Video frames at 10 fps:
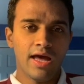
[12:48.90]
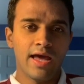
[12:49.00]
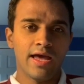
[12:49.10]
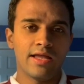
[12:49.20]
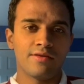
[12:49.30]

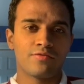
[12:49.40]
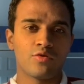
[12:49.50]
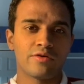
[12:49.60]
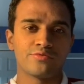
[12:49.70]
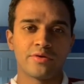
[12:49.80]
And of
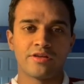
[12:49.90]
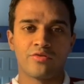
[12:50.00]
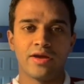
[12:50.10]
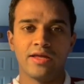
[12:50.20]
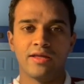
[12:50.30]
course, one of the
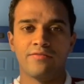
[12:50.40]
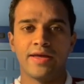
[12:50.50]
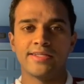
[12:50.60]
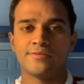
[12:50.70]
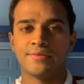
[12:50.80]
great
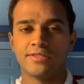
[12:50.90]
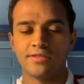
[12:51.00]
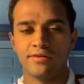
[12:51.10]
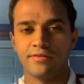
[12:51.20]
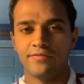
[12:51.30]
advancements
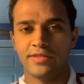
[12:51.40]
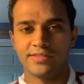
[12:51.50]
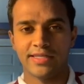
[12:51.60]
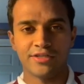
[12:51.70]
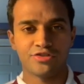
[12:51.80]
of this
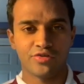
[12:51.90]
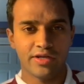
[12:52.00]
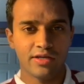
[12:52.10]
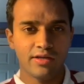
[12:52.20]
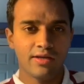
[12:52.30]
century,